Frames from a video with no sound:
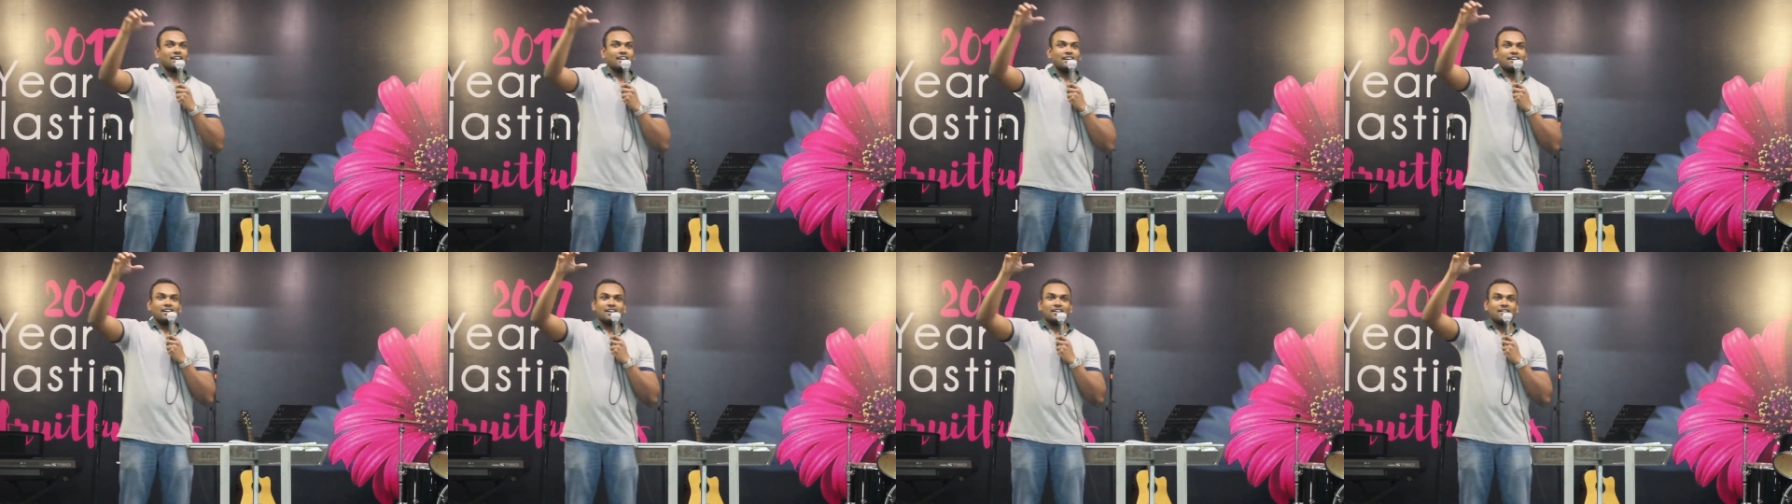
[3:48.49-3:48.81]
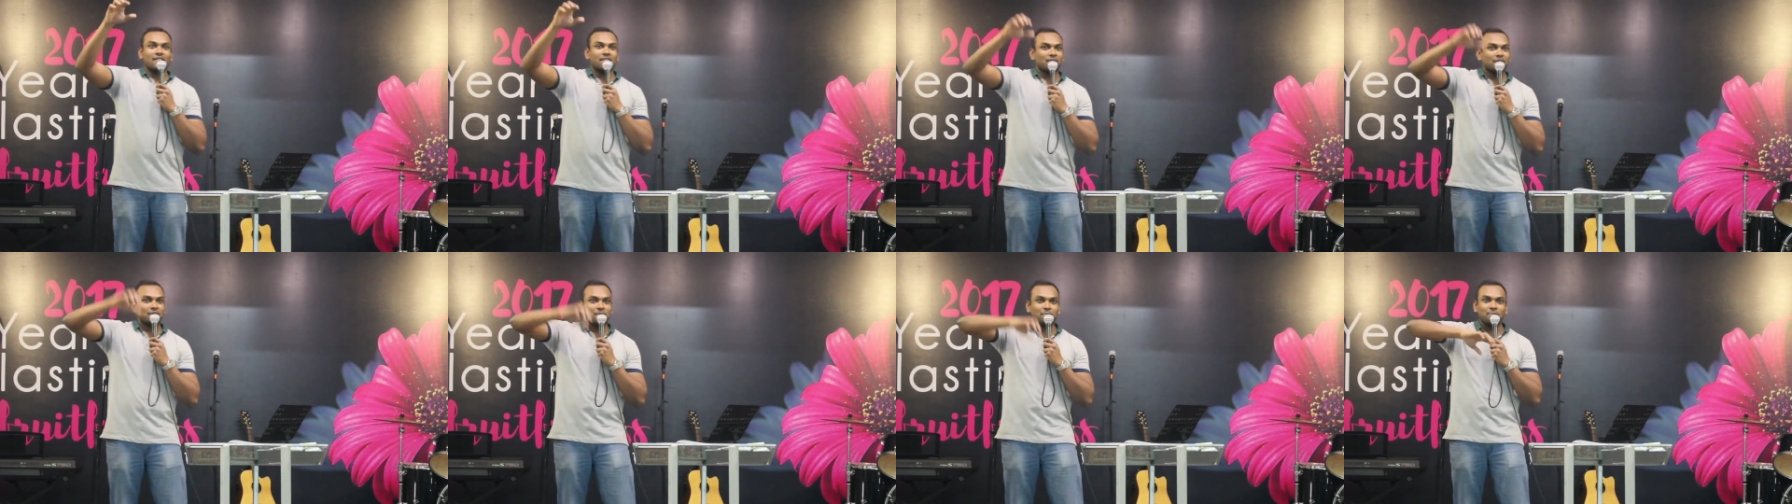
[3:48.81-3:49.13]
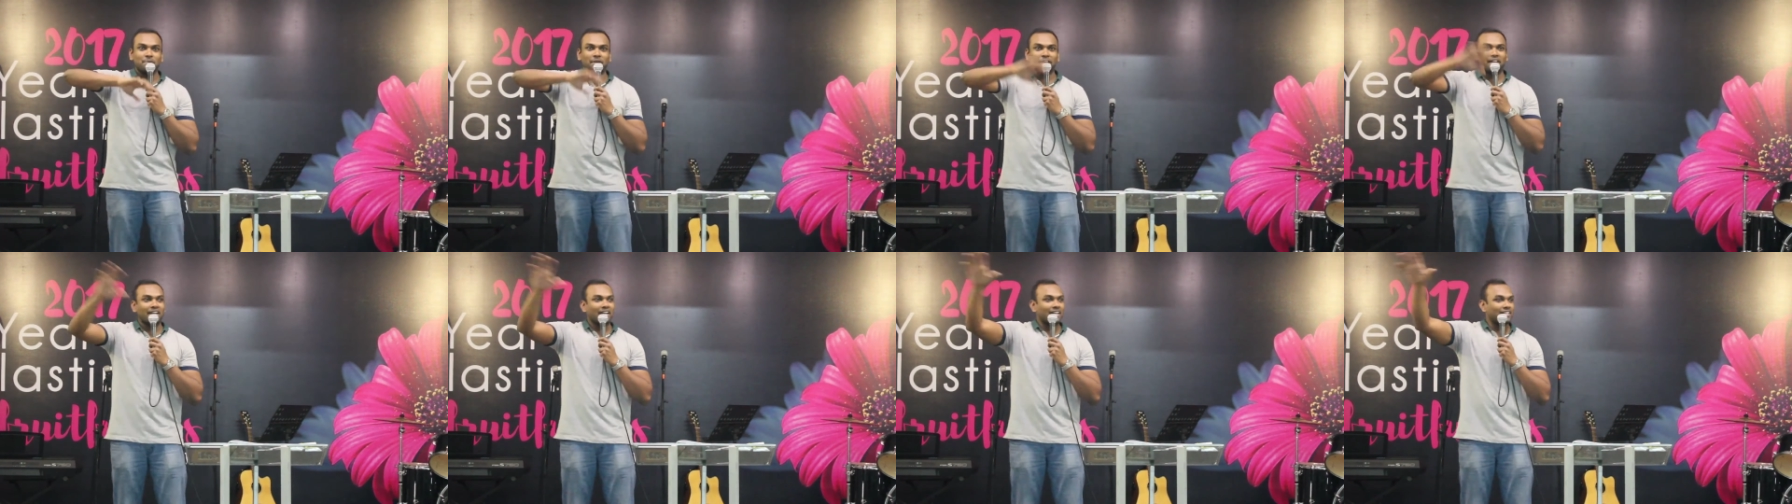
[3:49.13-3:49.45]
uh, the
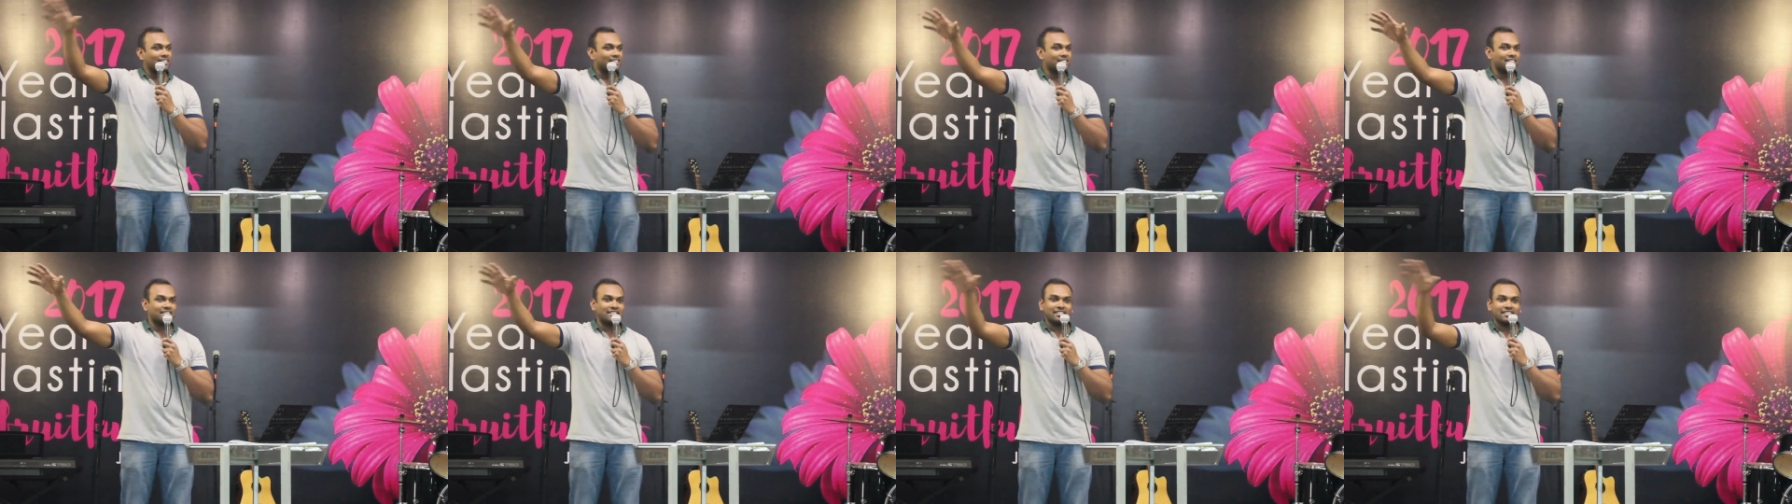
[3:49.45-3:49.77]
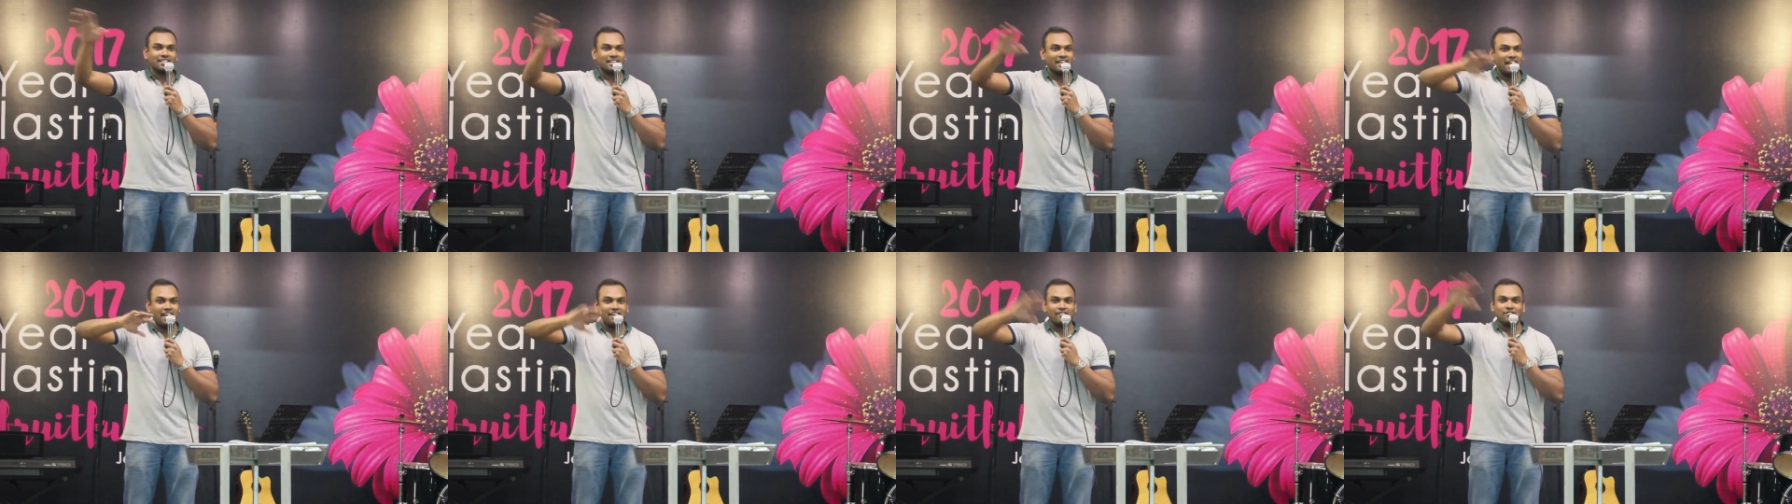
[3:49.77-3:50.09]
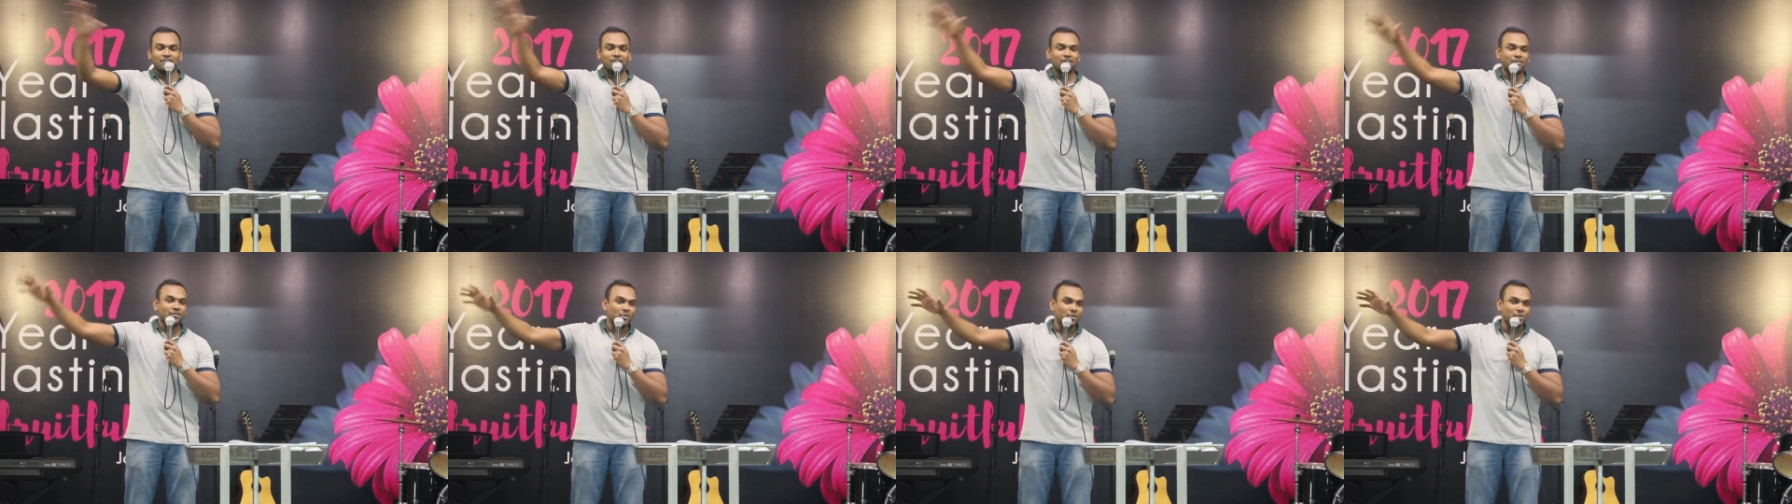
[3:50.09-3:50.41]
biggest
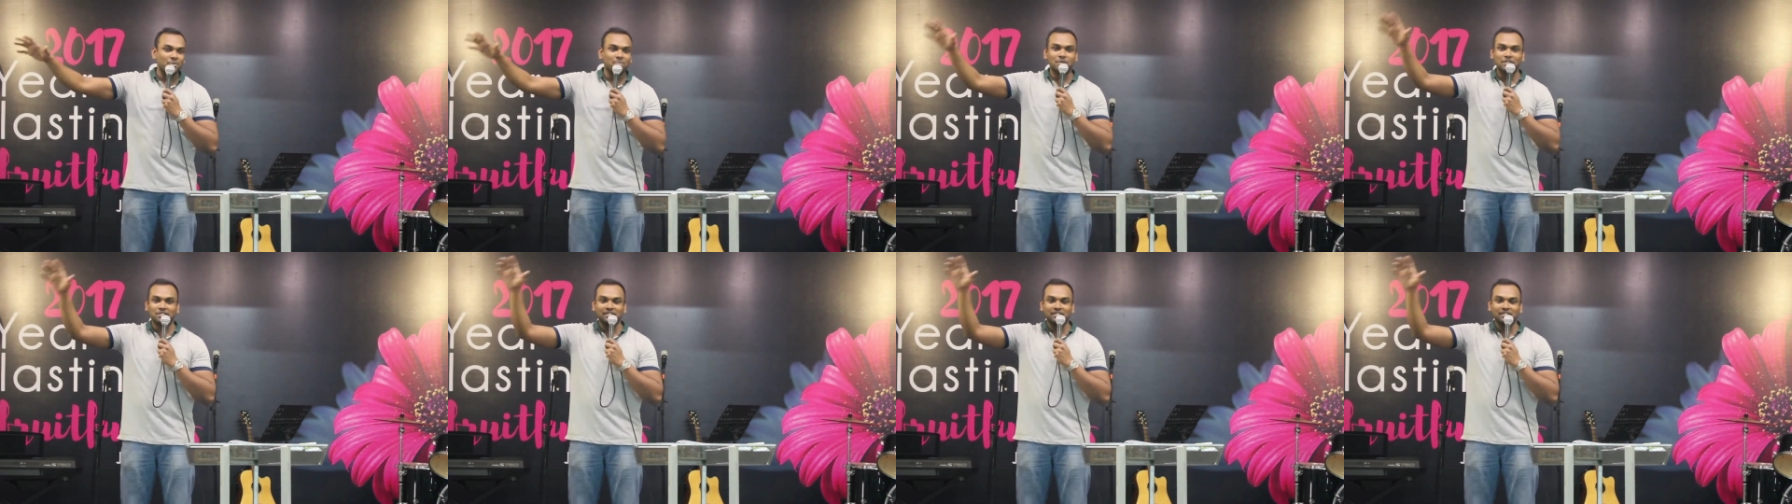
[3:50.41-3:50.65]
ever known